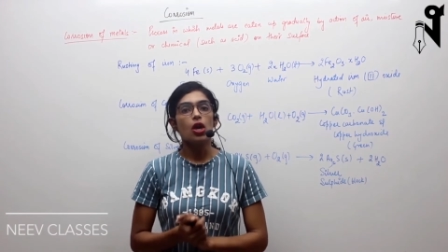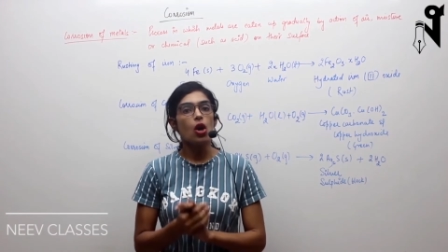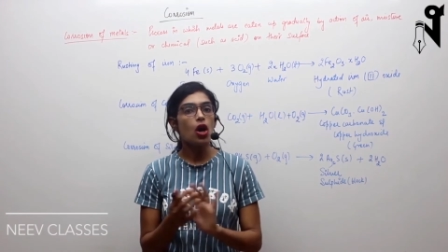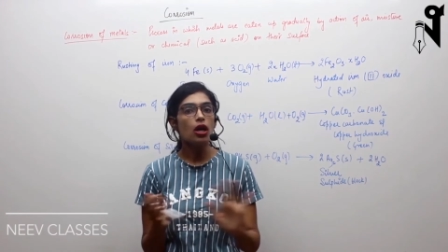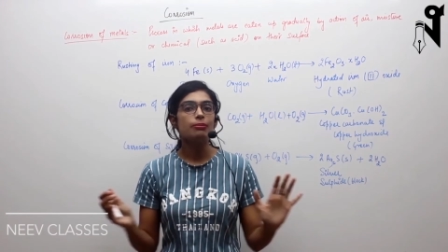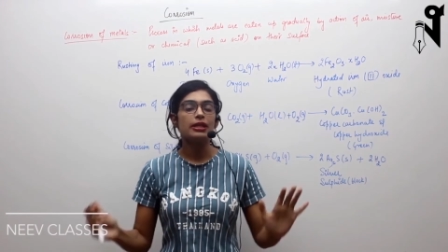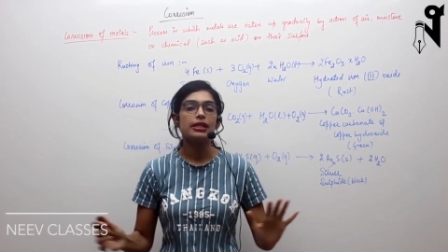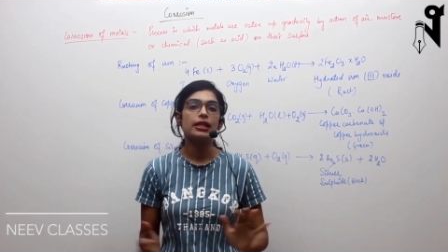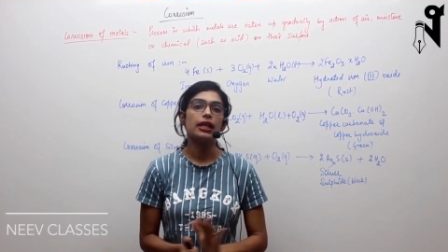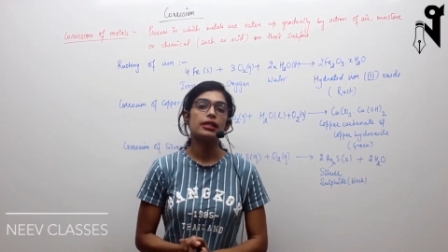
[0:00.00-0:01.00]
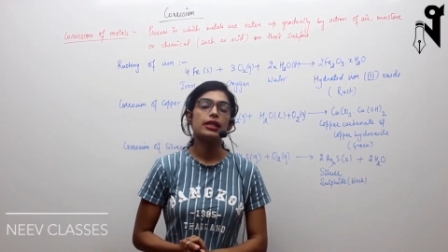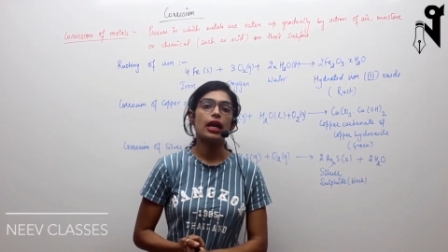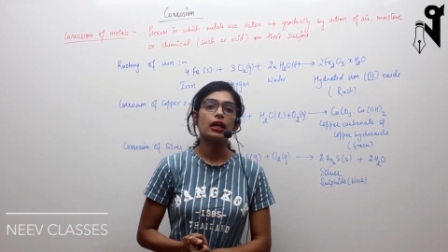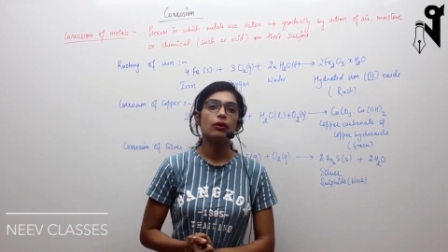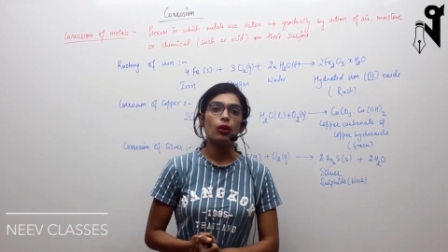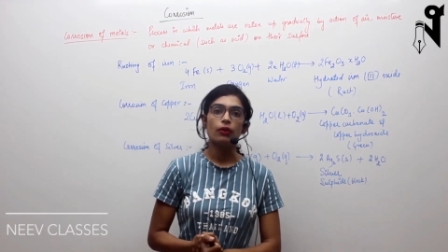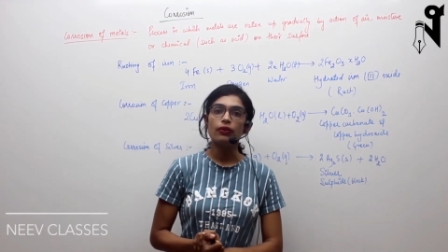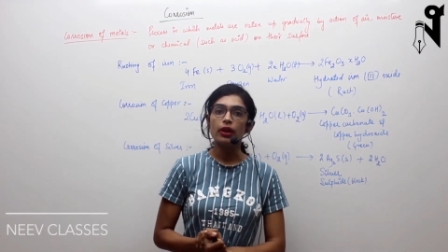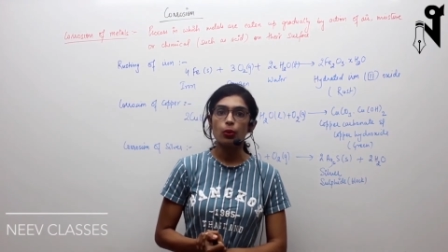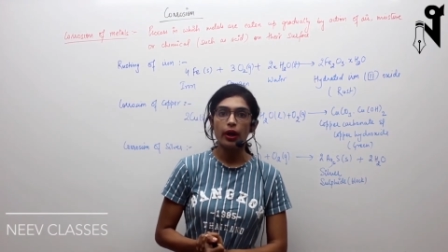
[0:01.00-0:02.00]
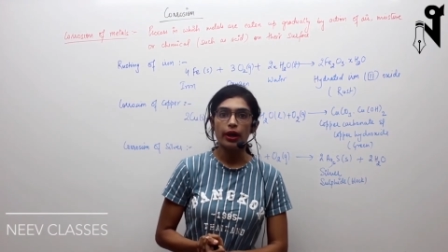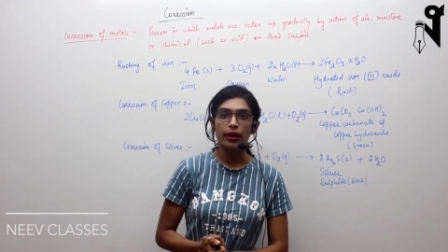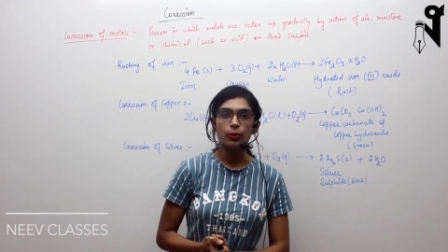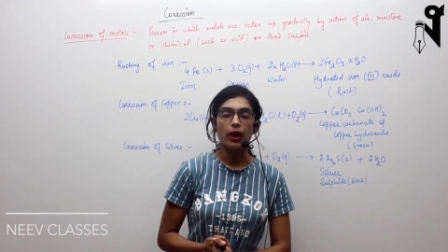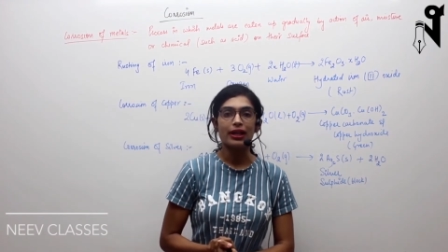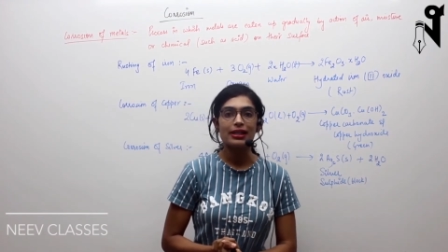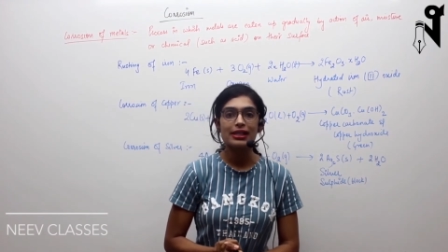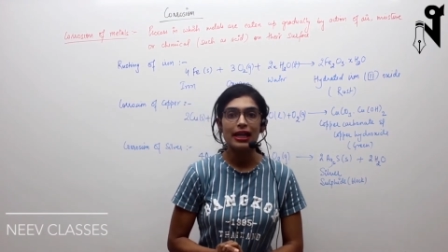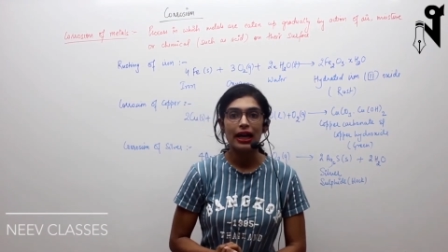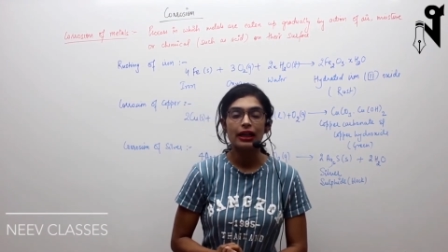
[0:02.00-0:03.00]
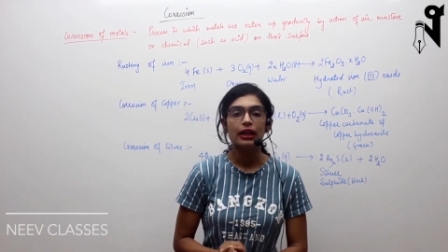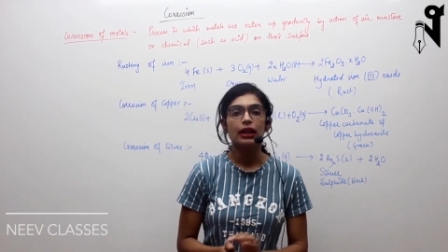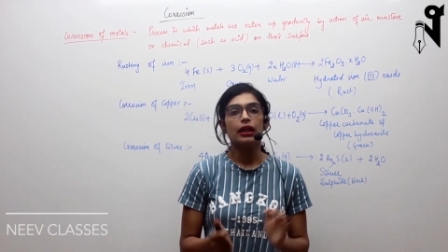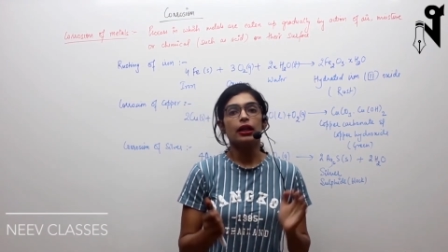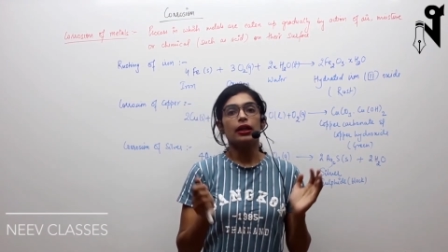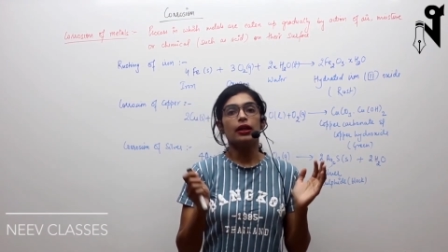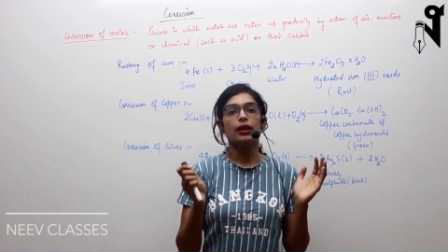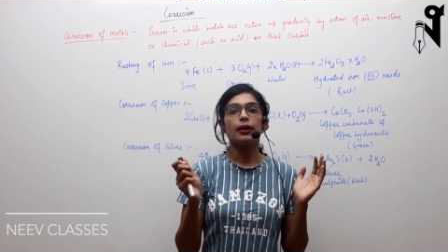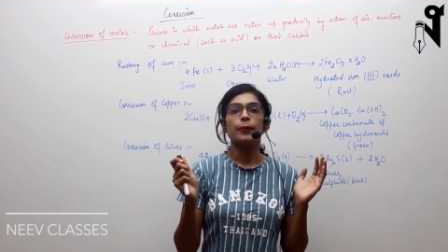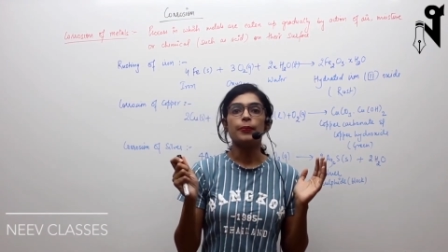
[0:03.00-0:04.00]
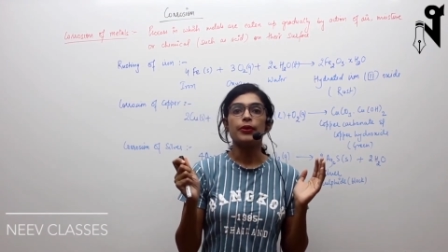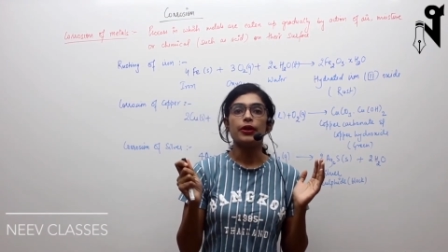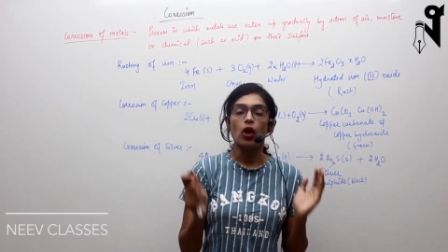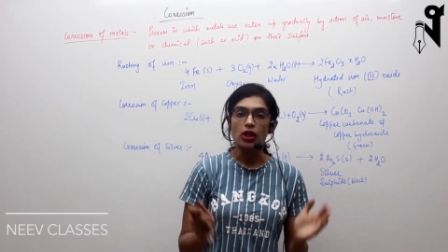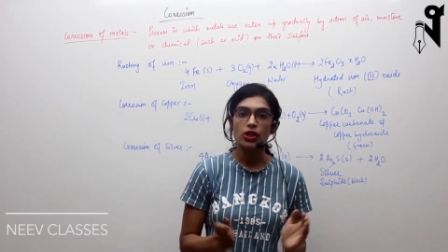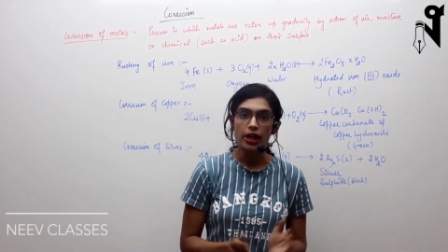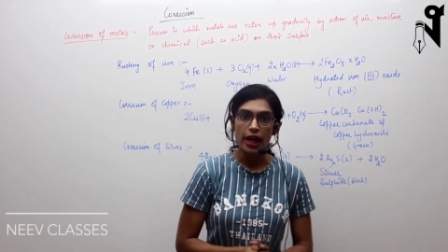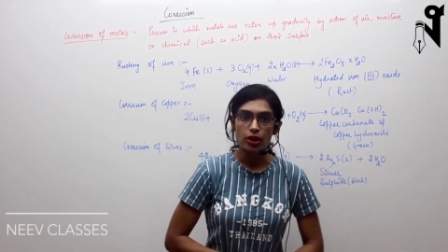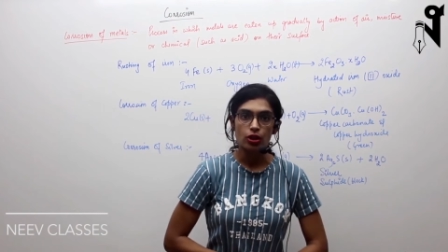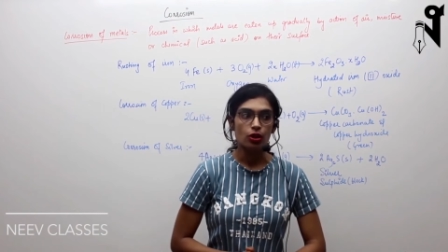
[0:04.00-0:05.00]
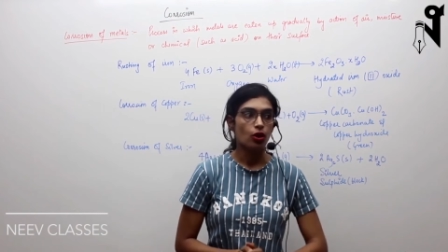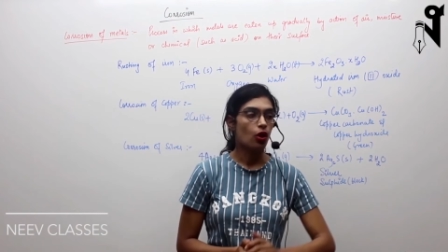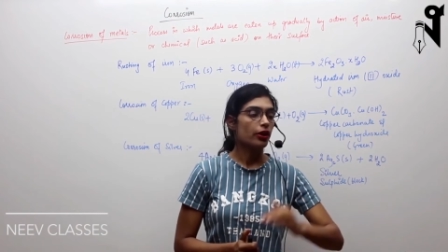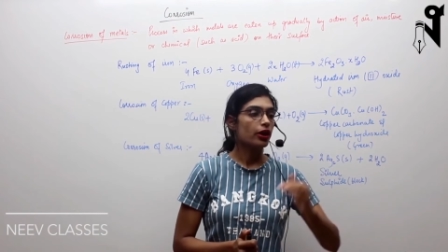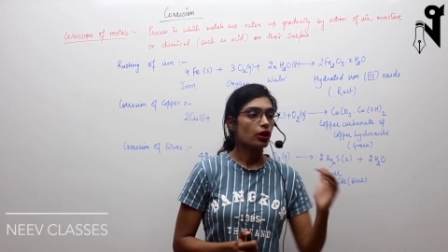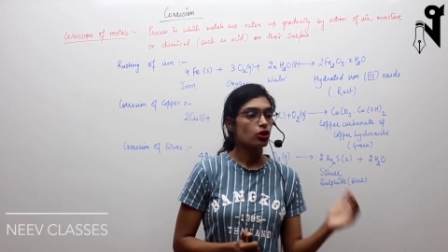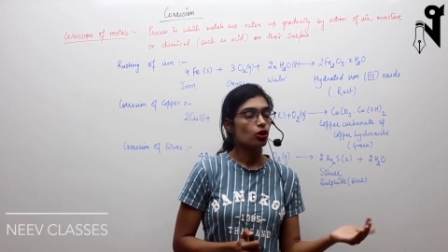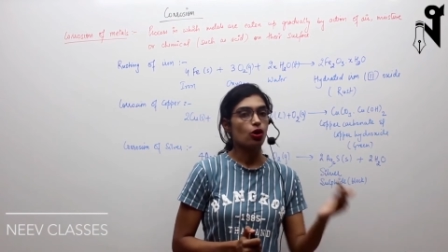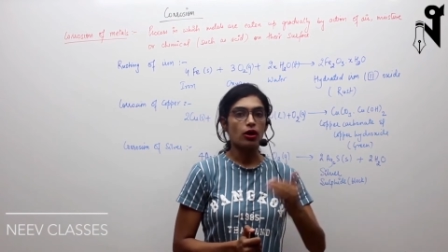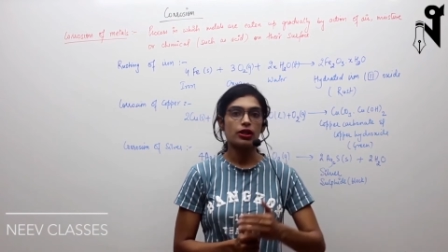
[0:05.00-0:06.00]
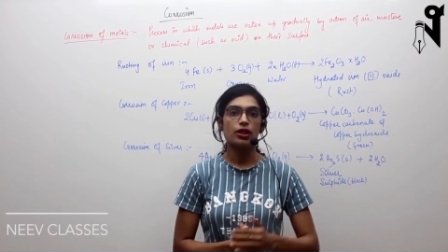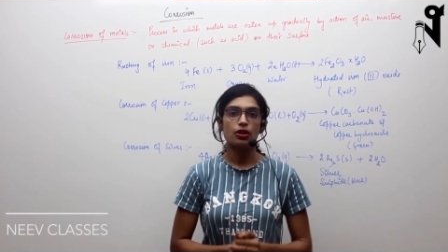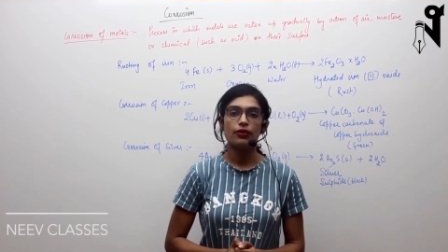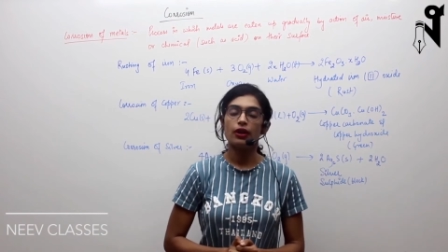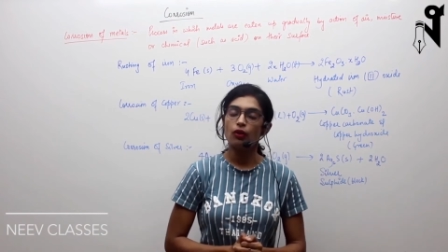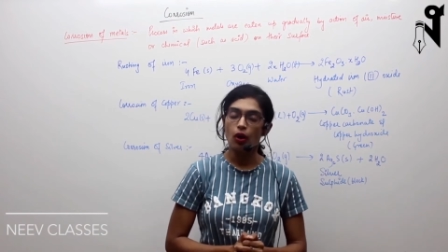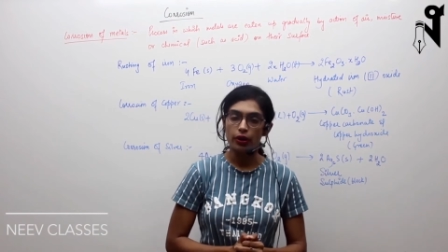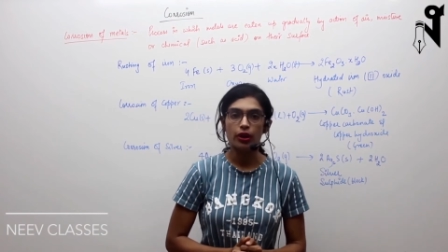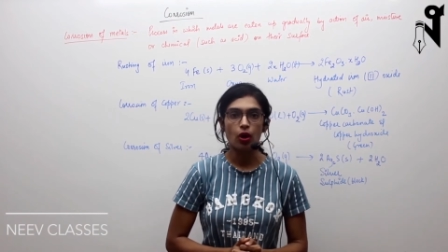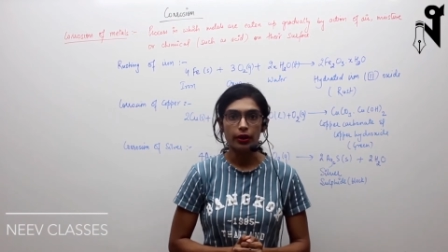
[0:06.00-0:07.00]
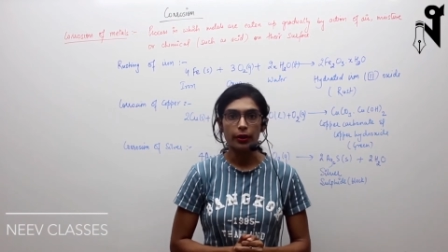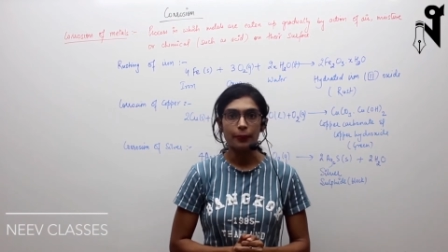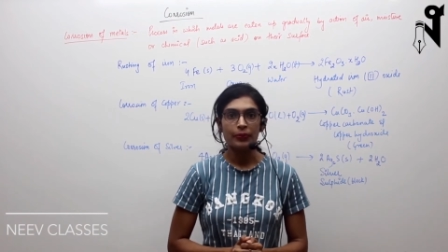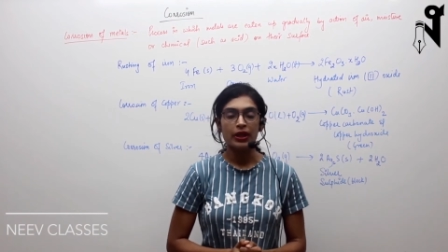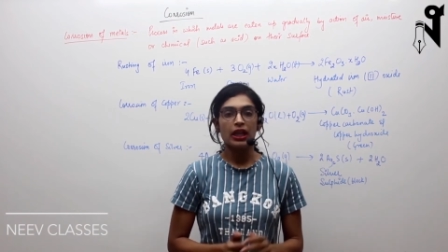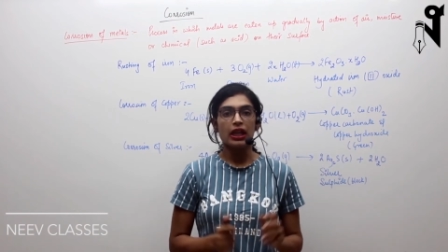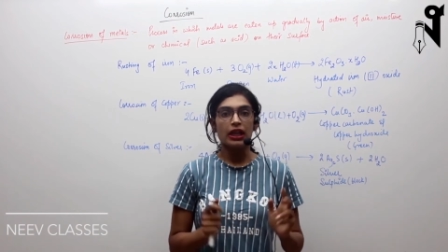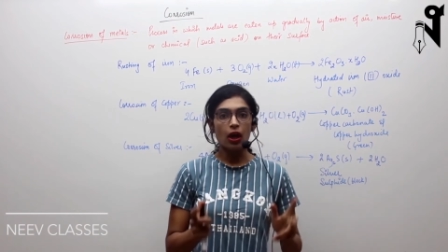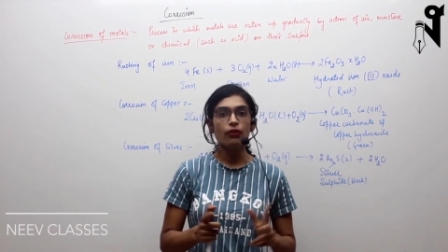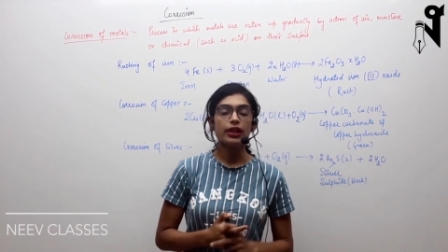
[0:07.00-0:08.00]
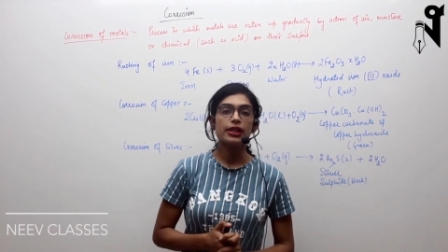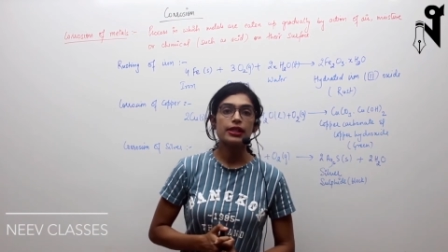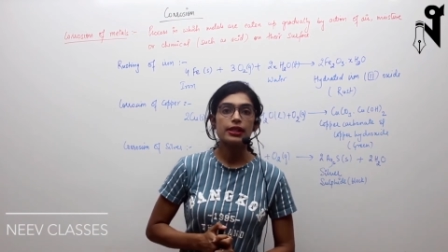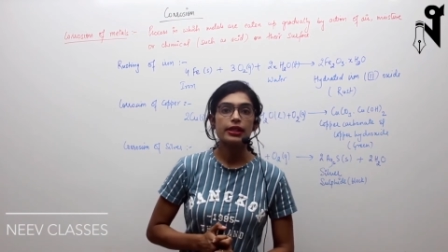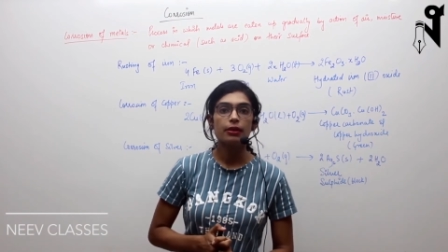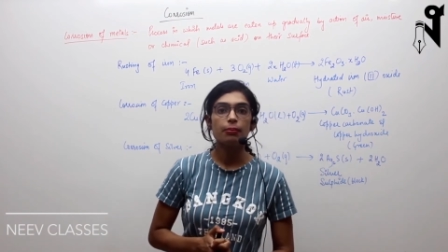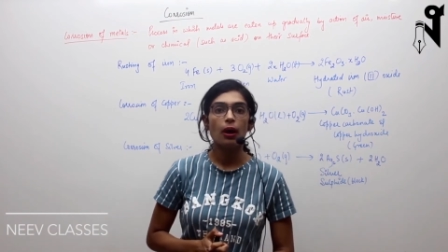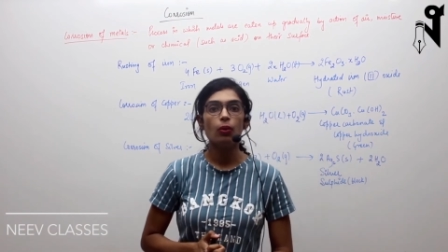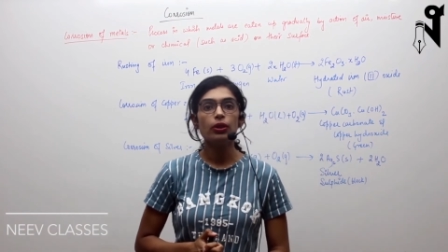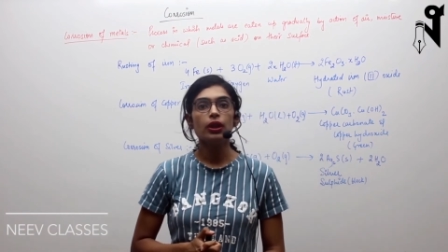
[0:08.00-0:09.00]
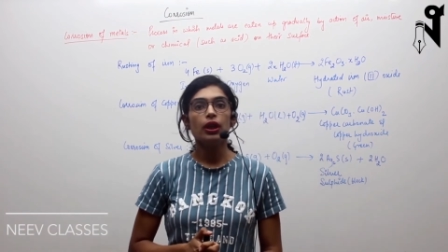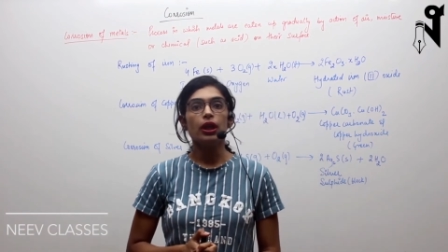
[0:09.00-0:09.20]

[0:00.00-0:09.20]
all basic understanding what we require to understand redox reaction or reduction or oxidation, we have already got it. Now we are discussing about